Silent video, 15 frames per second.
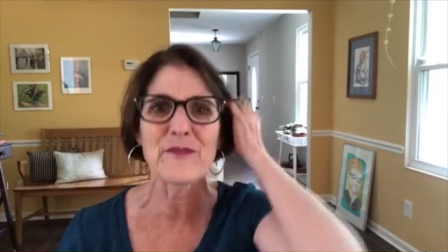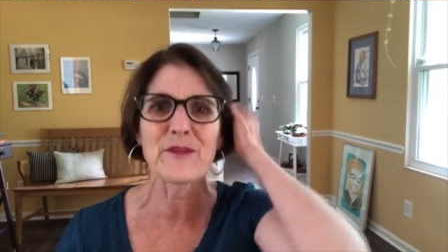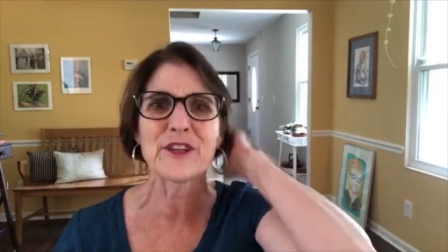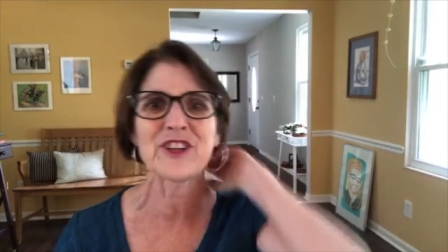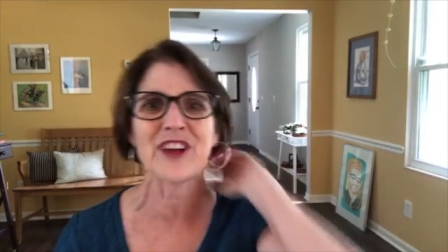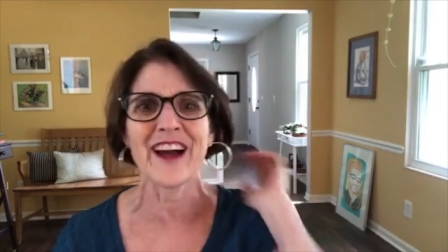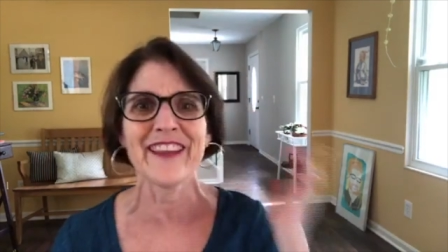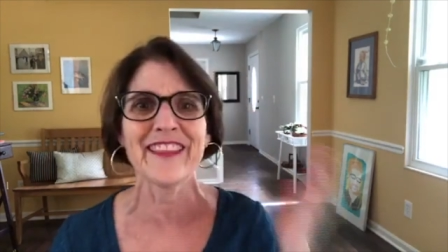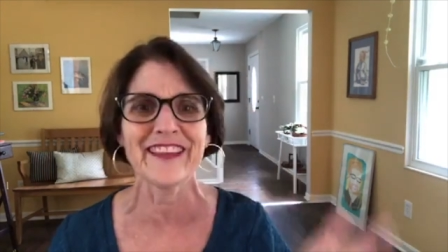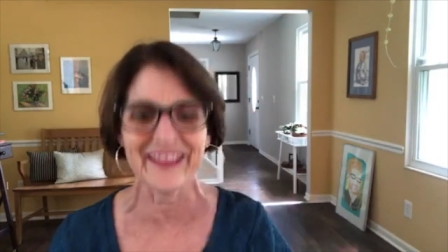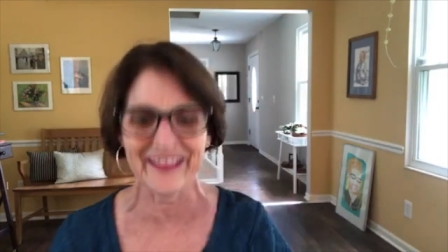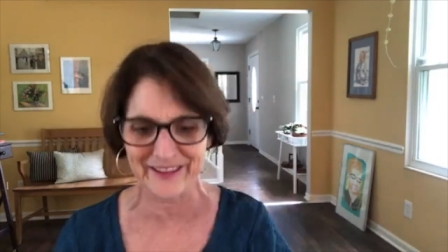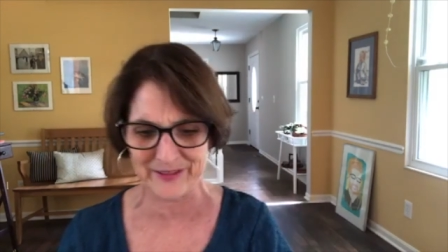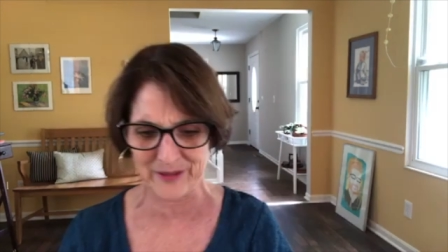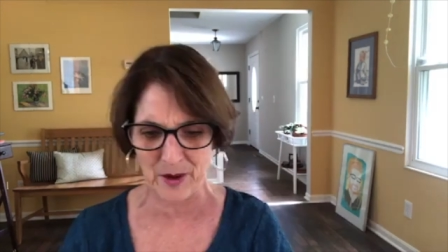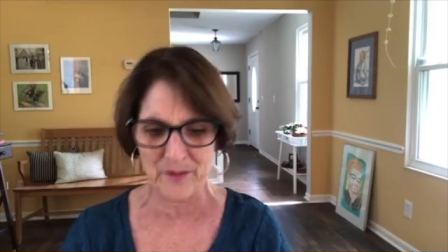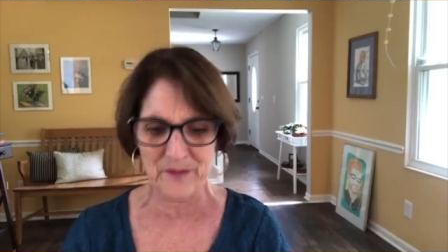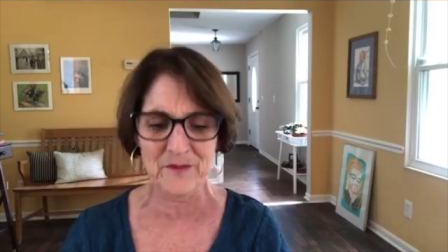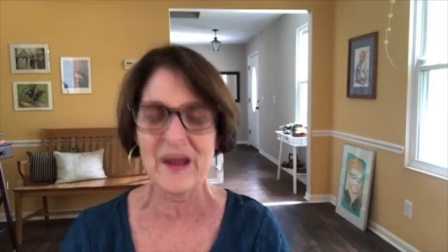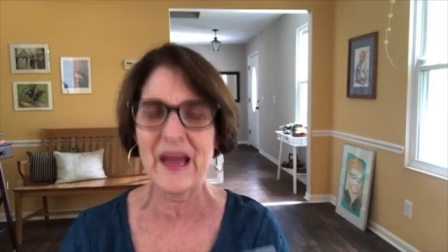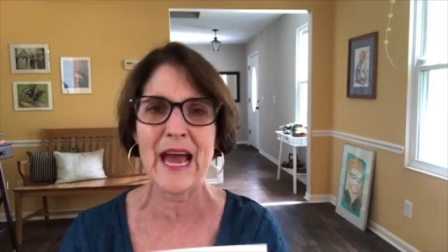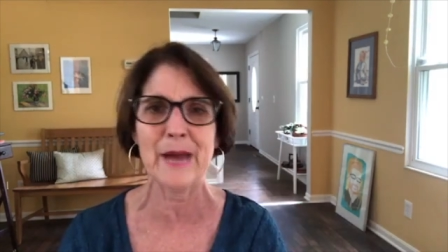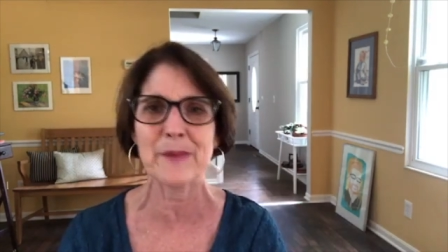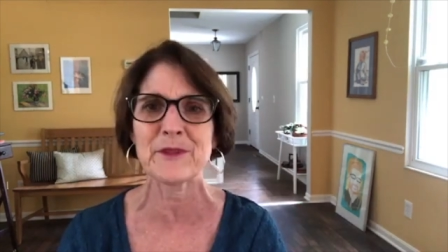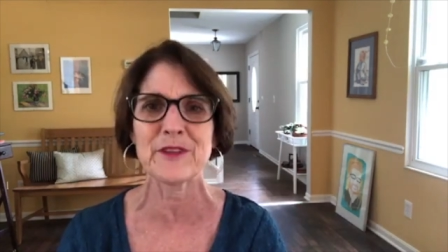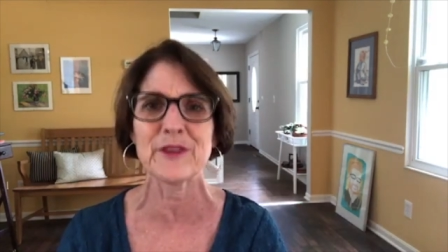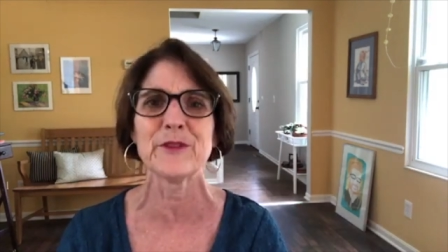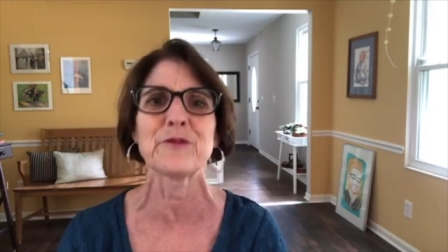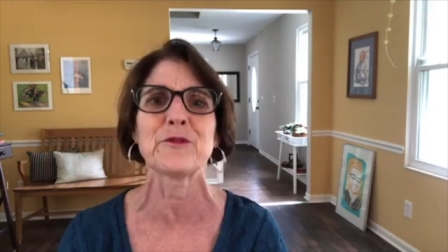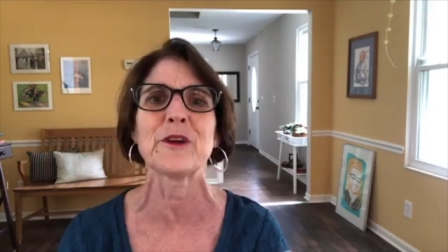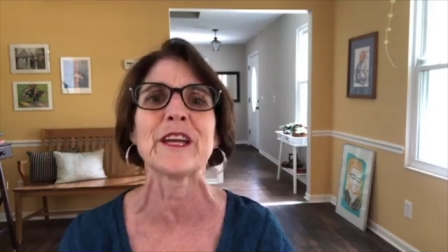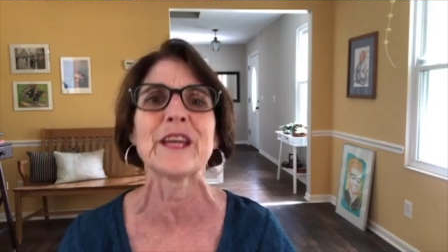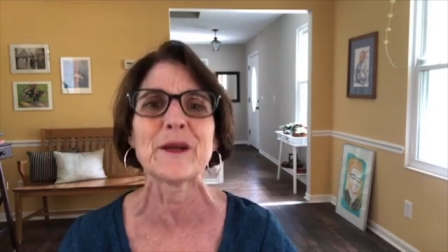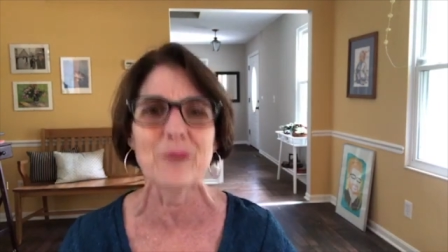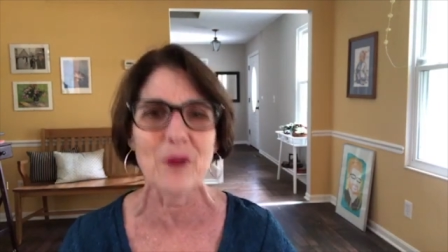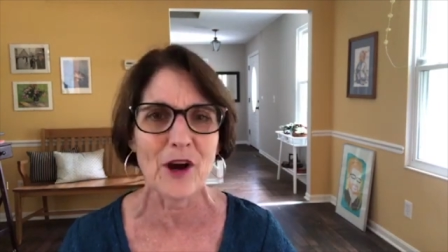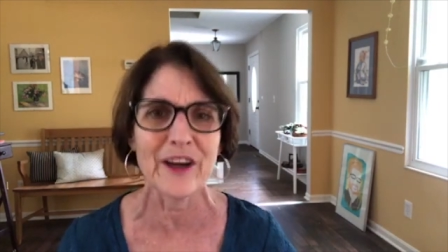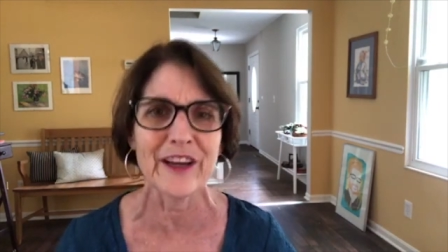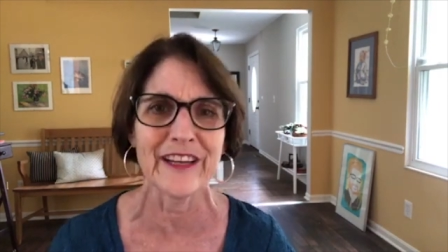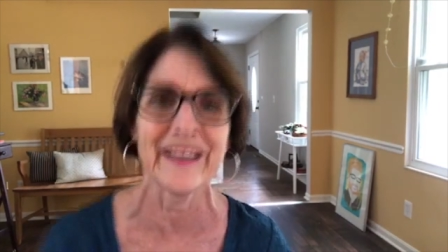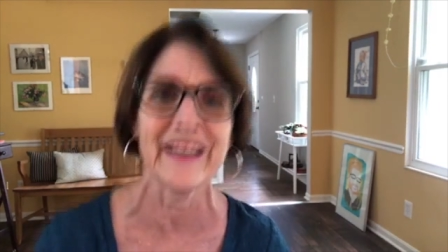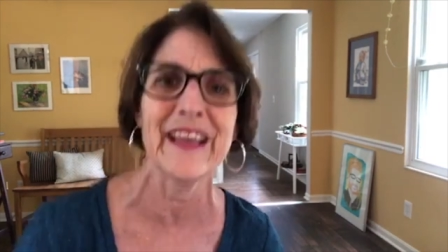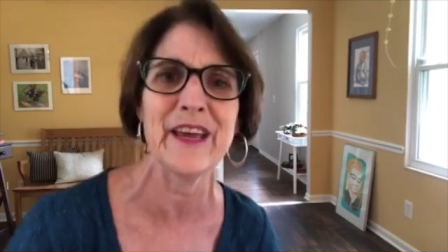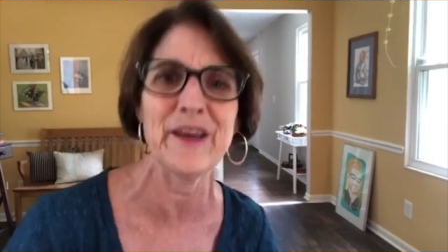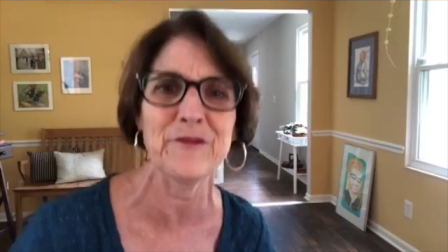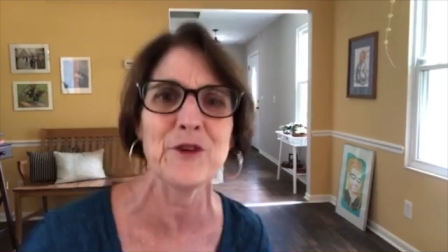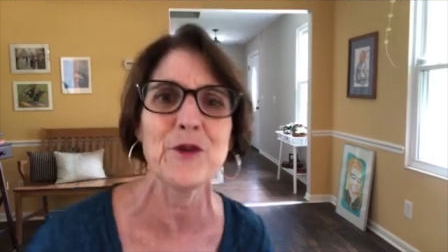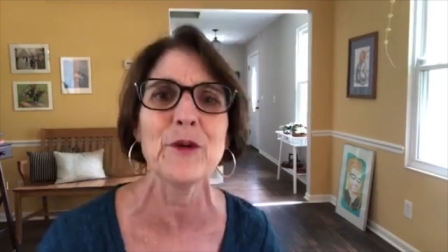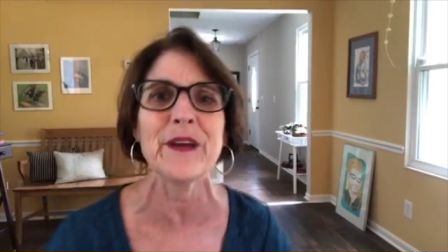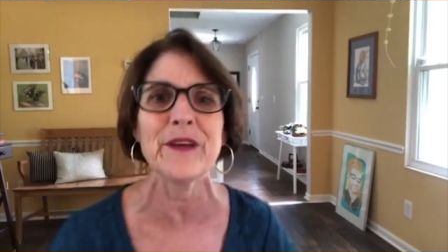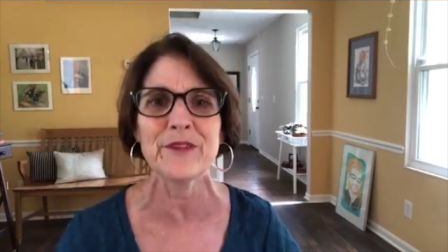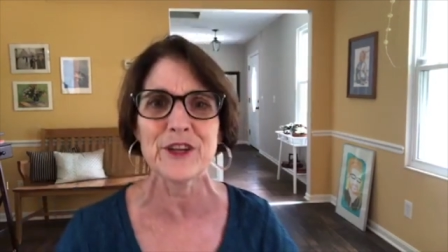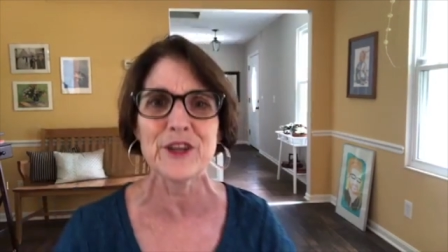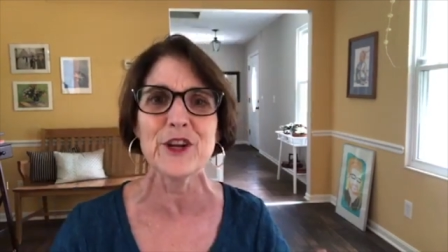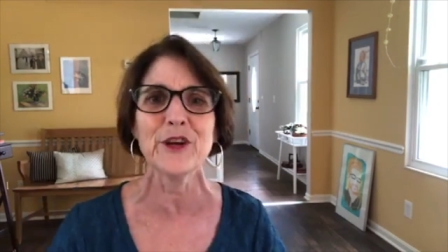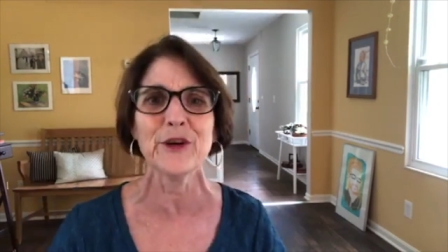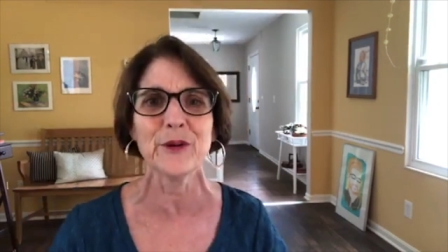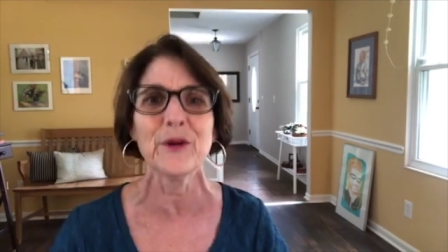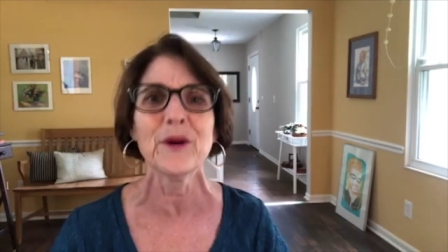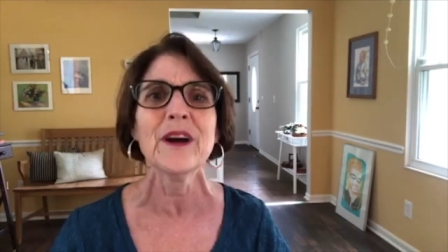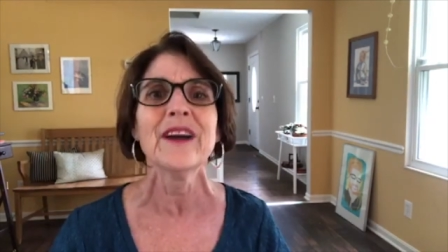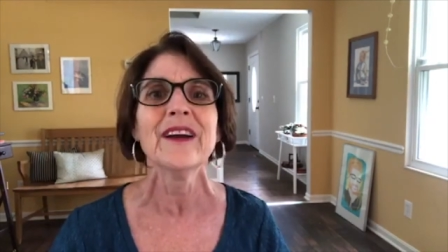which I think is an absolute freaking bargain if you even knew